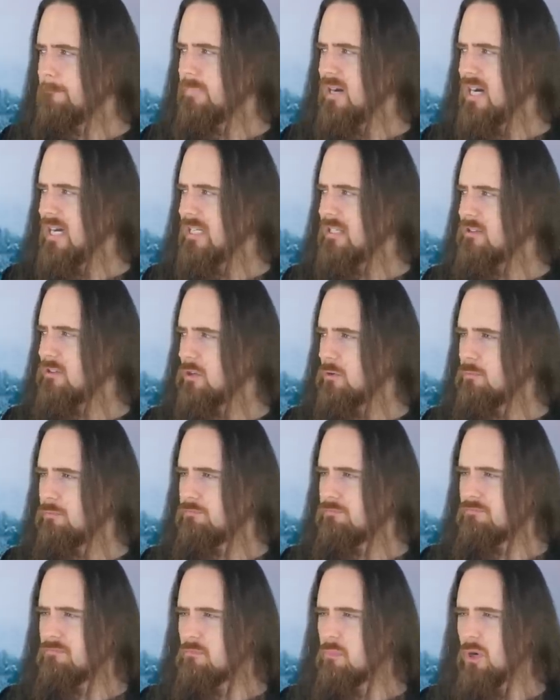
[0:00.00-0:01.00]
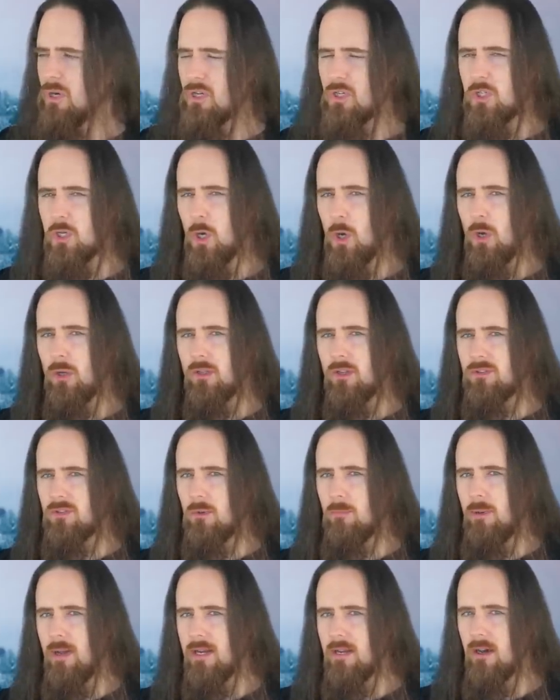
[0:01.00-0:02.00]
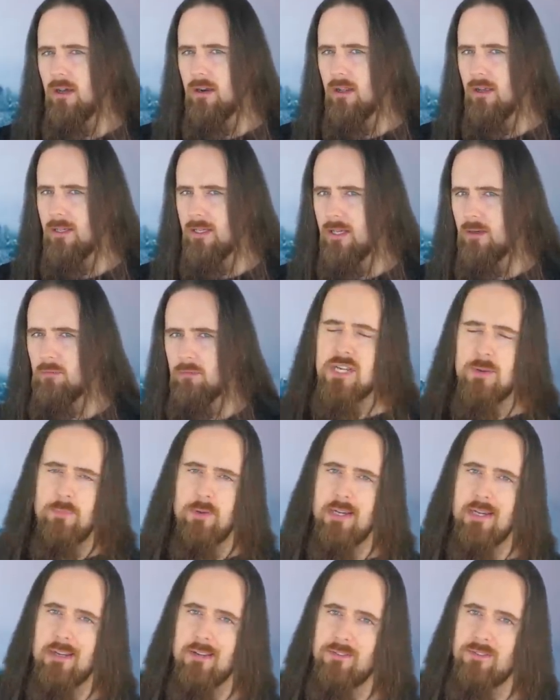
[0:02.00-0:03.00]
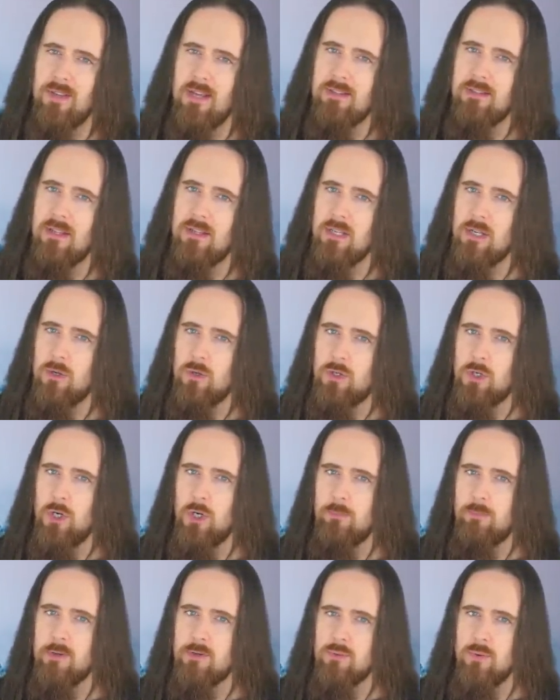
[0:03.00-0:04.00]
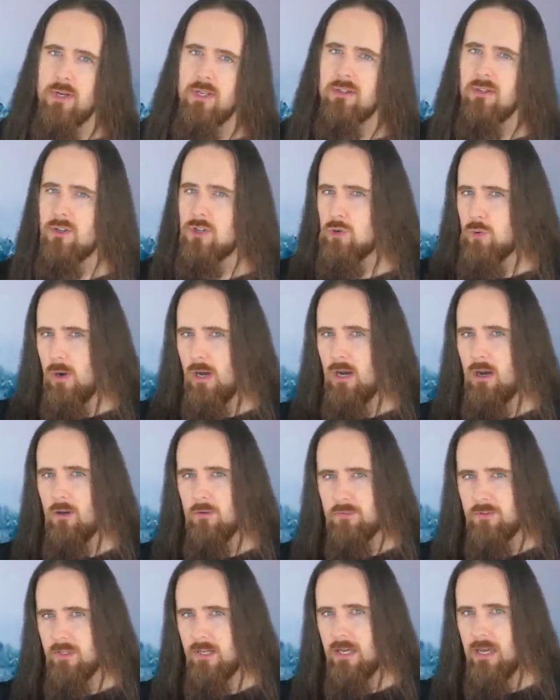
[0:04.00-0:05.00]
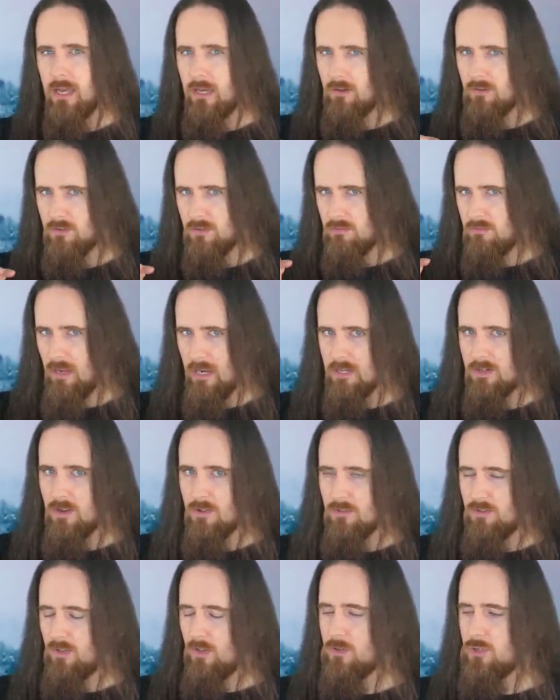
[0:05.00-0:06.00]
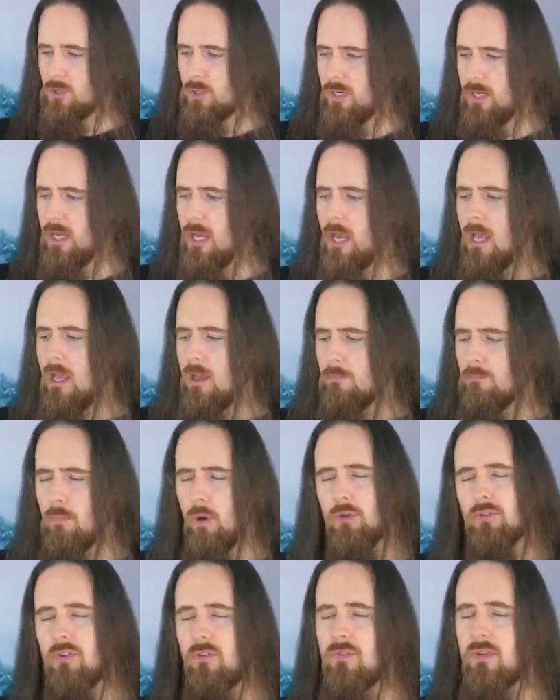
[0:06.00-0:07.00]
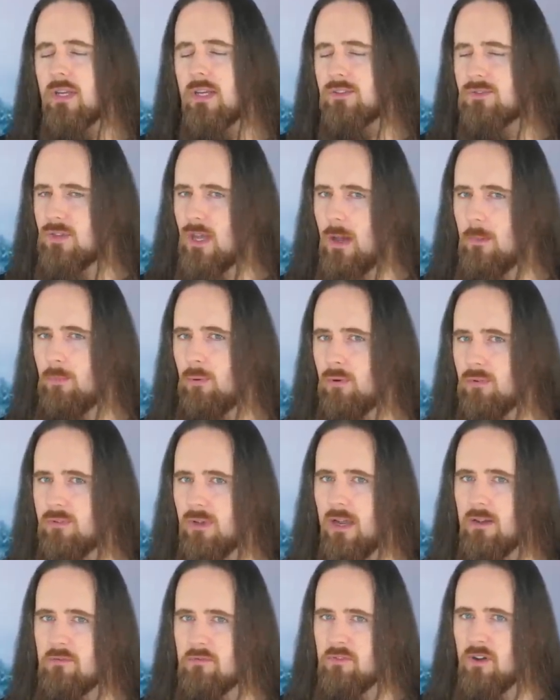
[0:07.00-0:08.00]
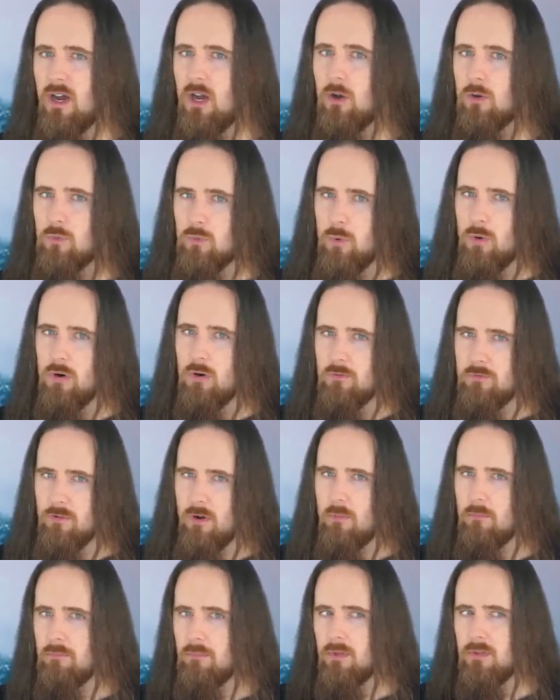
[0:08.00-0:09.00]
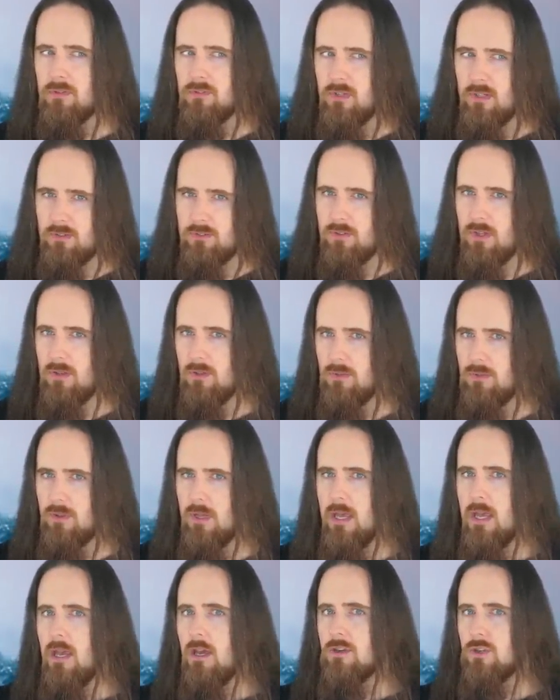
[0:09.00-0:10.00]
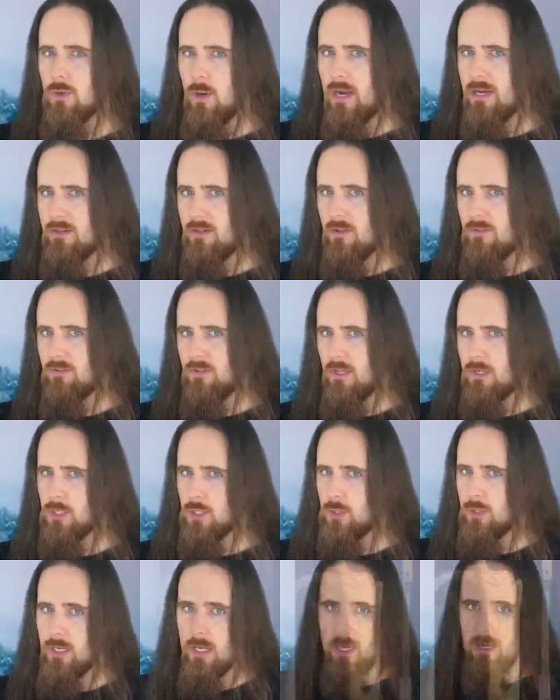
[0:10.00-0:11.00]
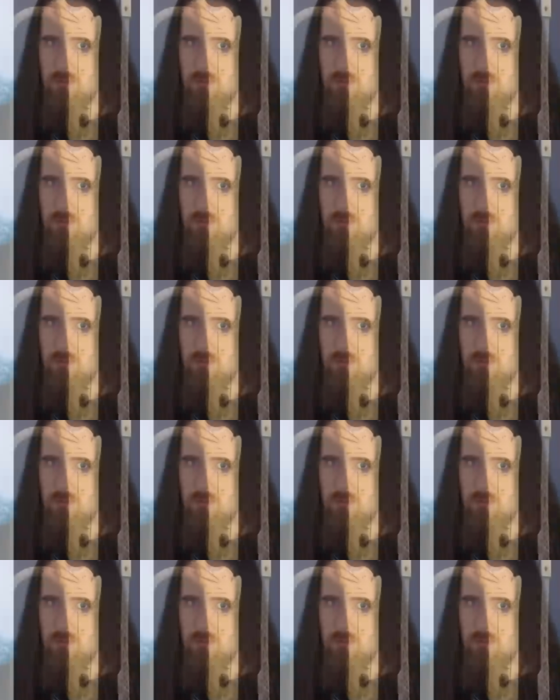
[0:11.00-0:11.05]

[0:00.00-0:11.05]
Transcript: but you wouldn't call this a Beidana yet. Typically it's said that they occurred between the 12th and 18th century. Most of the examples i found were from the 16th to 18th century